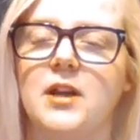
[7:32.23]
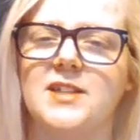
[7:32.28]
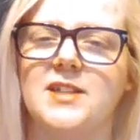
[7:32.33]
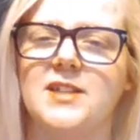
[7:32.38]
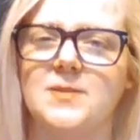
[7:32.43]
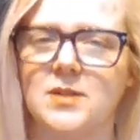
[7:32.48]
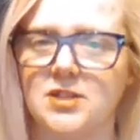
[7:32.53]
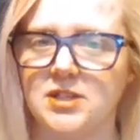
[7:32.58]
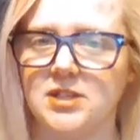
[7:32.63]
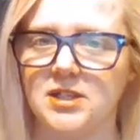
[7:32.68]

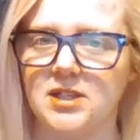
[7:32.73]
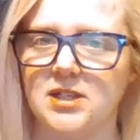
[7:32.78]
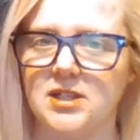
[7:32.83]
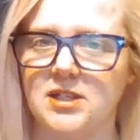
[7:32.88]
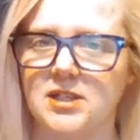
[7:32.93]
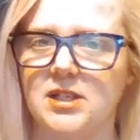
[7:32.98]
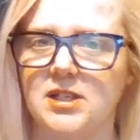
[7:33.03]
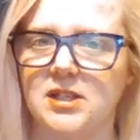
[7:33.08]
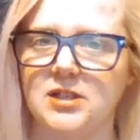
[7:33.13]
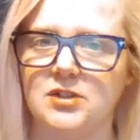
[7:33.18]

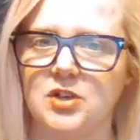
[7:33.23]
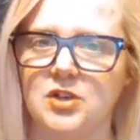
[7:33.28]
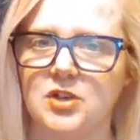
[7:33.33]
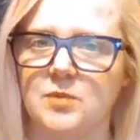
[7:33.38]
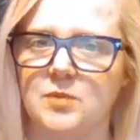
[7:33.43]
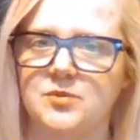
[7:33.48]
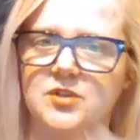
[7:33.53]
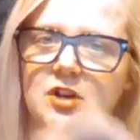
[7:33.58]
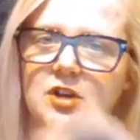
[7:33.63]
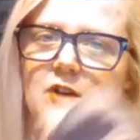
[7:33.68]
especially in
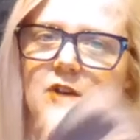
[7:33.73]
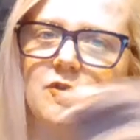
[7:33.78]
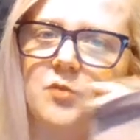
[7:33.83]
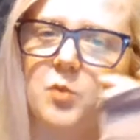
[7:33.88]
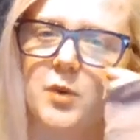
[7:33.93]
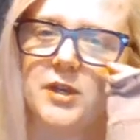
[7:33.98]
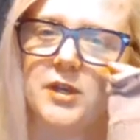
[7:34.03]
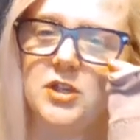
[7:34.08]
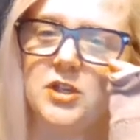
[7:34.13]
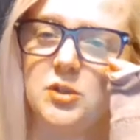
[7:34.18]
terms
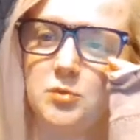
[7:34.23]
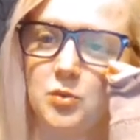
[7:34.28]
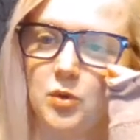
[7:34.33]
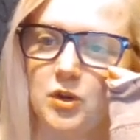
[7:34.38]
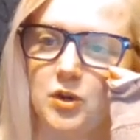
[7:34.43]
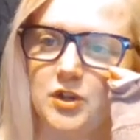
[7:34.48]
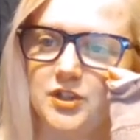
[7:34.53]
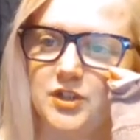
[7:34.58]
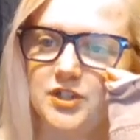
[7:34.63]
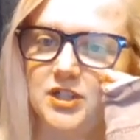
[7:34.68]
of Ouija
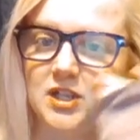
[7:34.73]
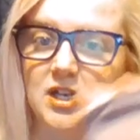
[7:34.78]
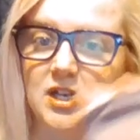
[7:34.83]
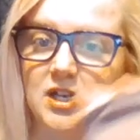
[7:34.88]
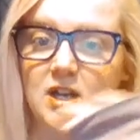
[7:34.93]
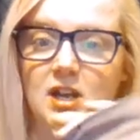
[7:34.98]
boards.